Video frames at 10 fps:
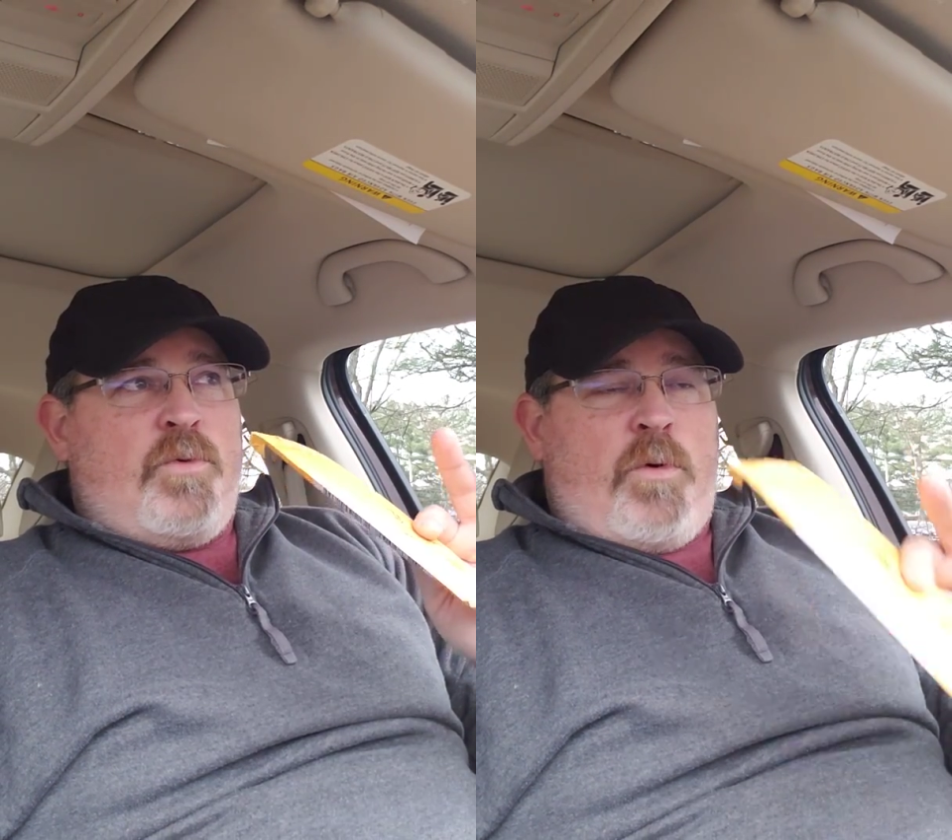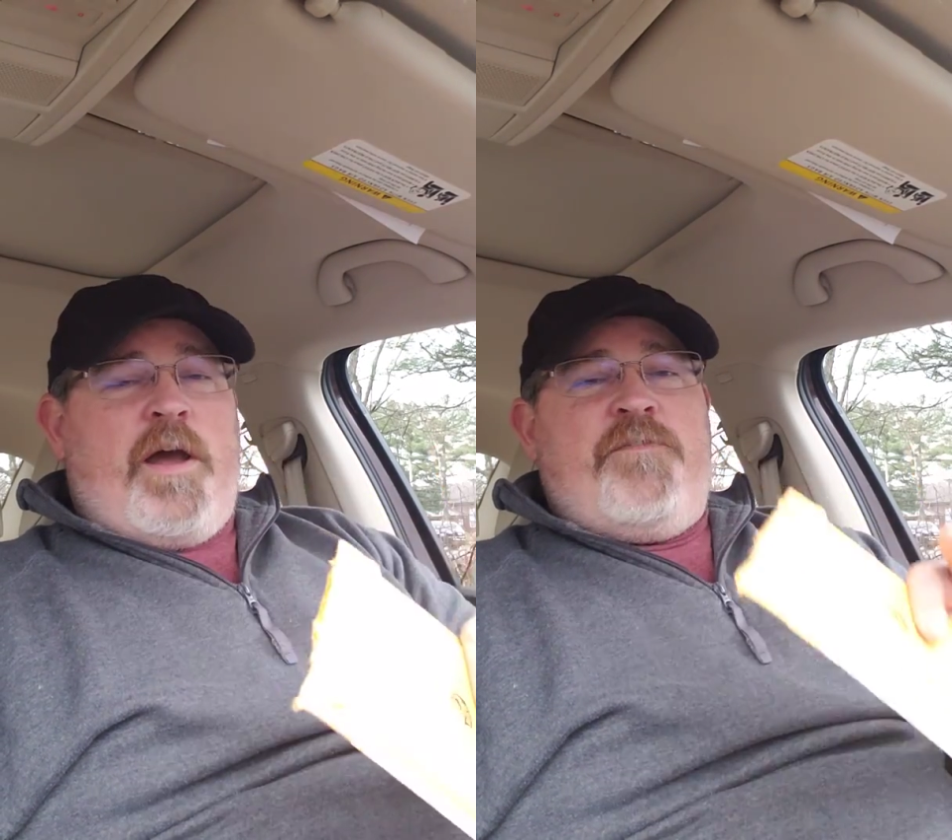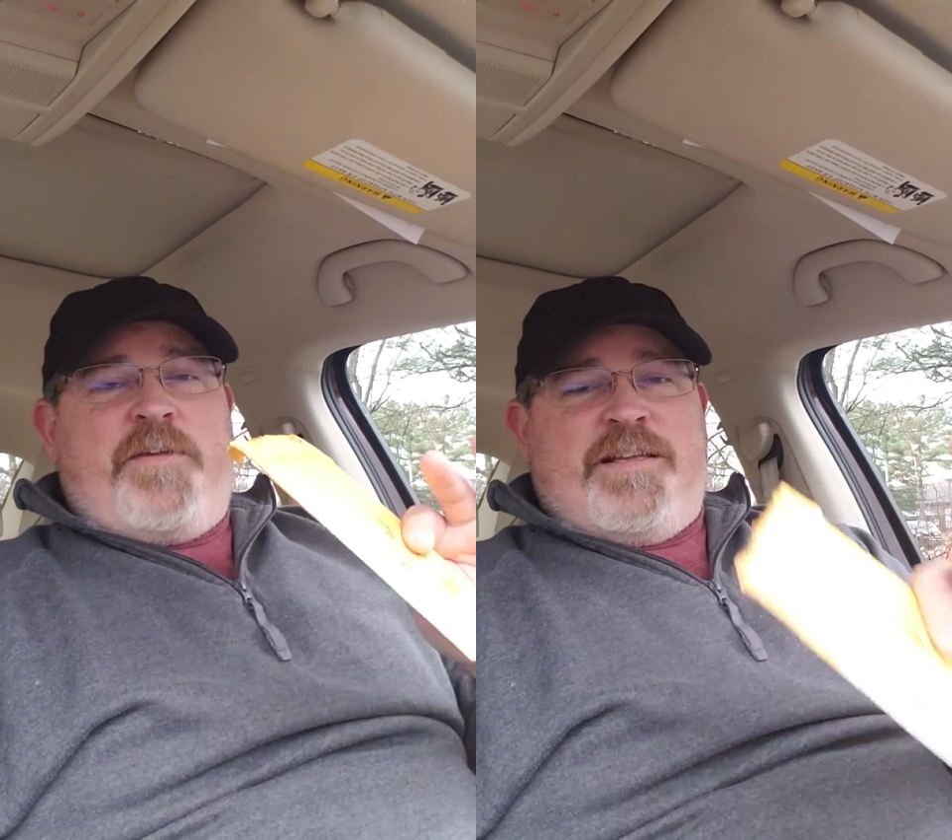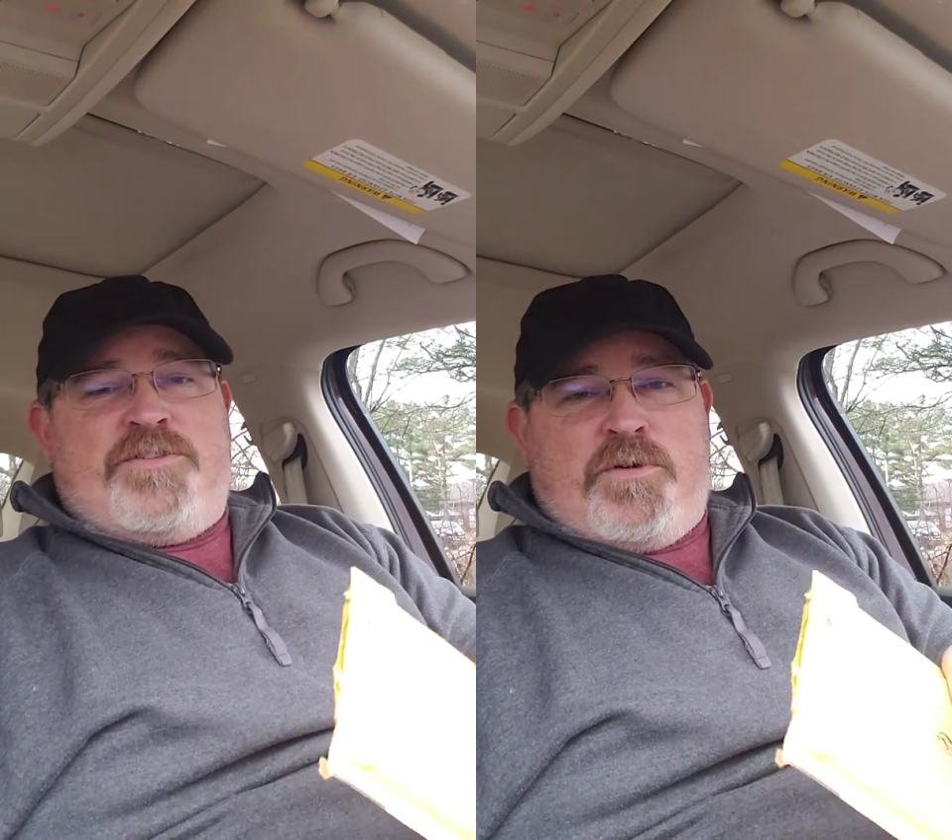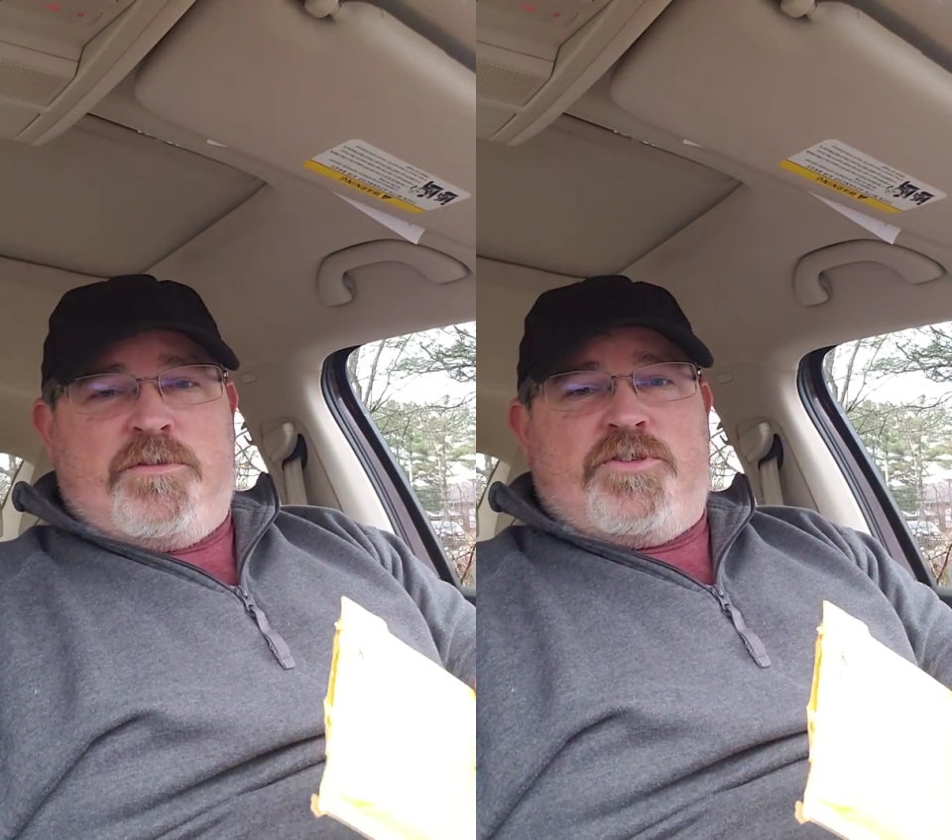wife
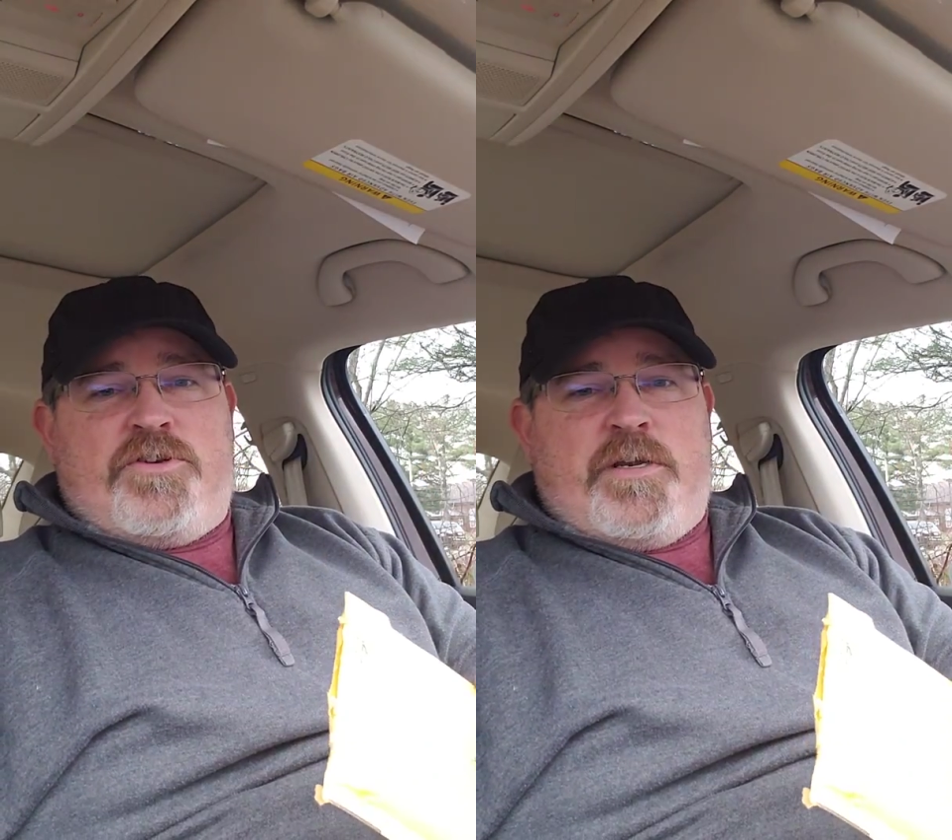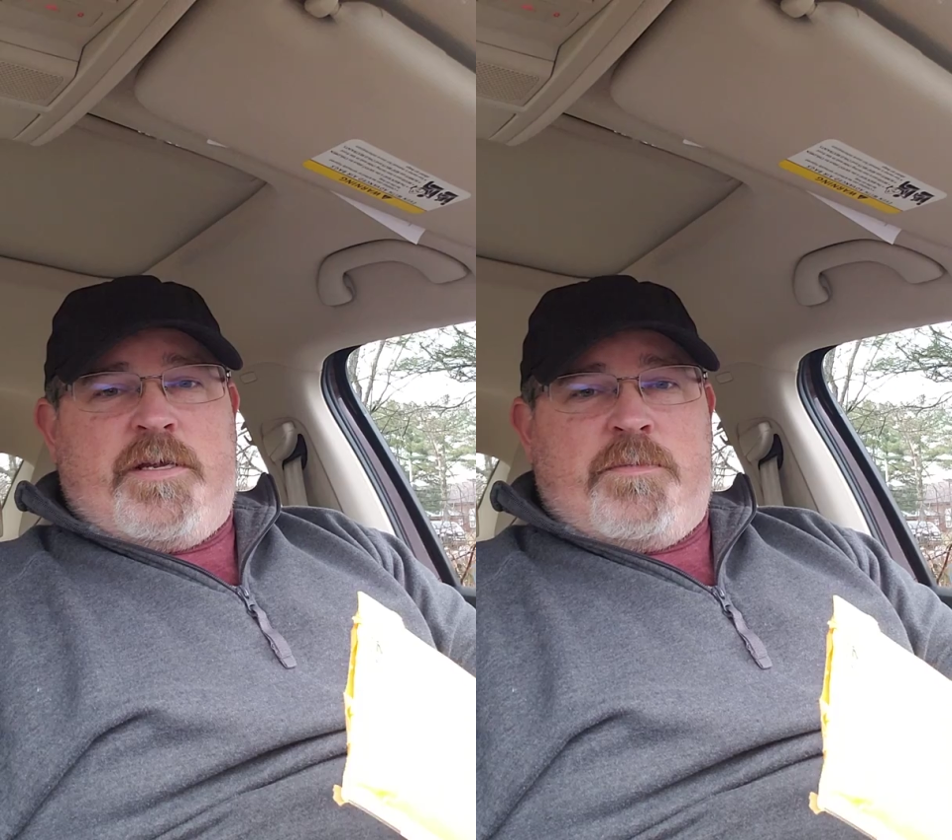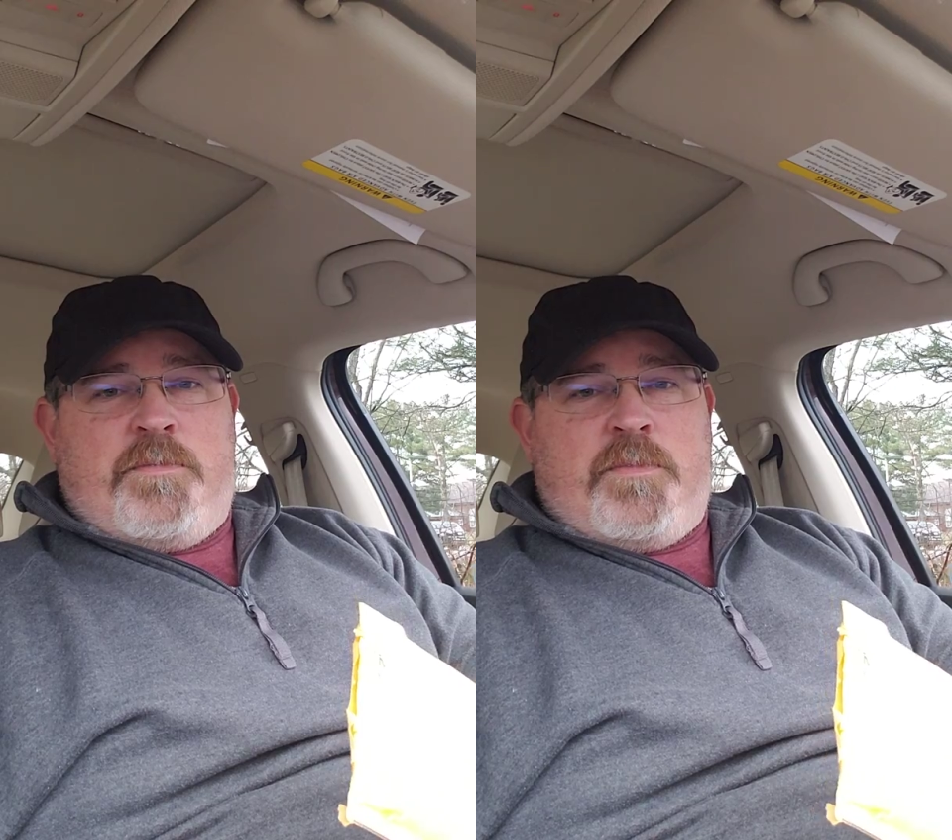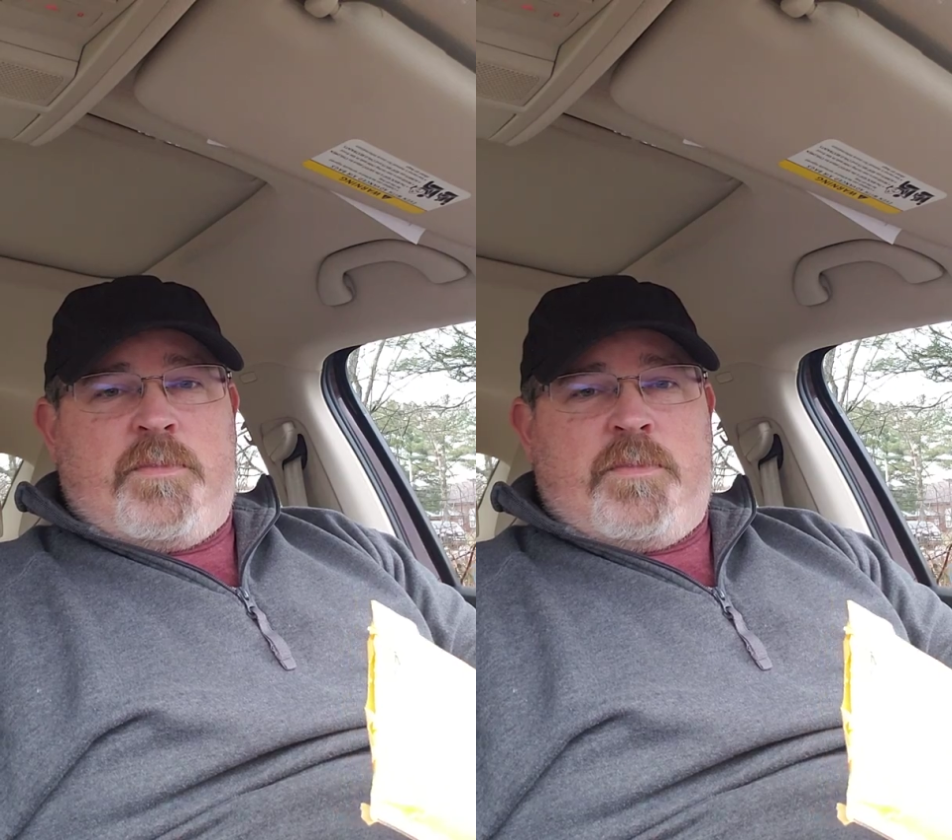gets on stream